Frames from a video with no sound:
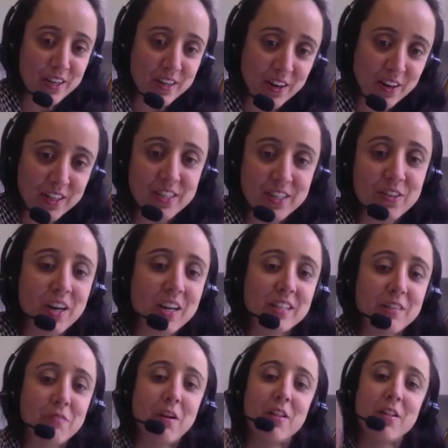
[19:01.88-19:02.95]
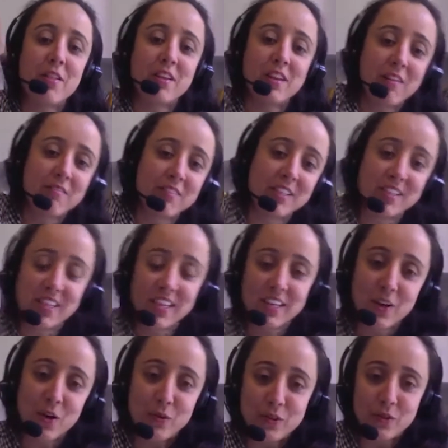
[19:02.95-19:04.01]
on it directly rather than having to like
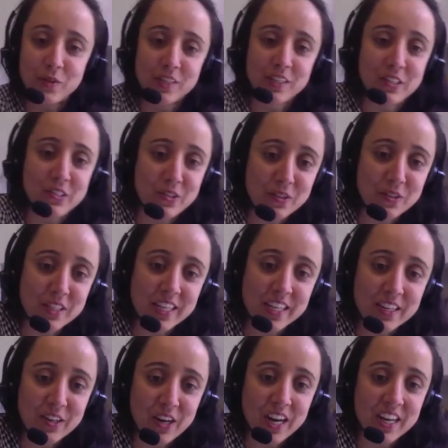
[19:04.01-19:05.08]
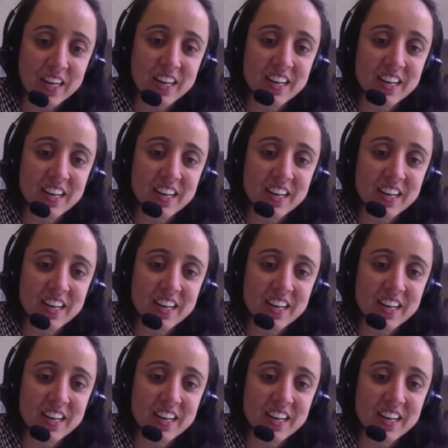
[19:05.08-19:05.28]
go to an external link, right?